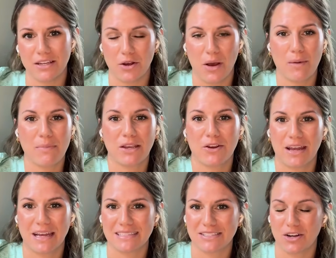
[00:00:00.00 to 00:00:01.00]
how big your
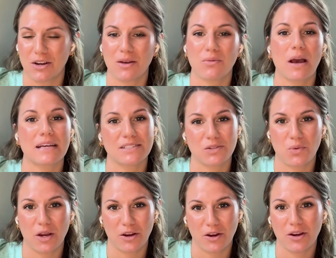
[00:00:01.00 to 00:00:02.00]
hands are as to where
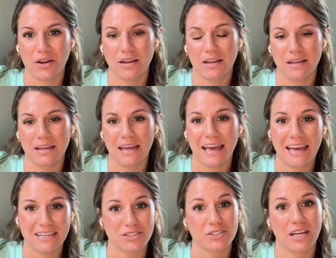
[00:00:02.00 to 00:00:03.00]
your
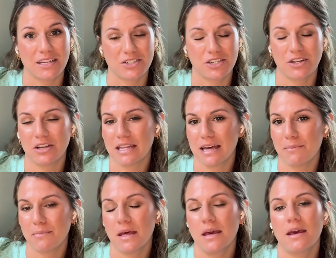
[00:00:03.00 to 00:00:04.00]
hands are touching on them.
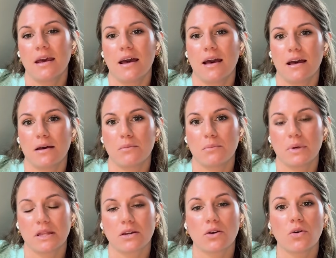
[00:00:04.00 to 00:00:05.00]
But
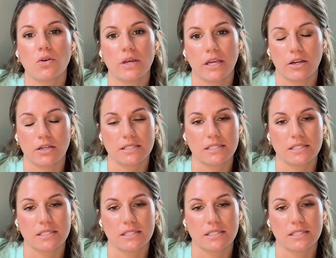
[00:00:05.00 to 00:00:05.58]
the goal here is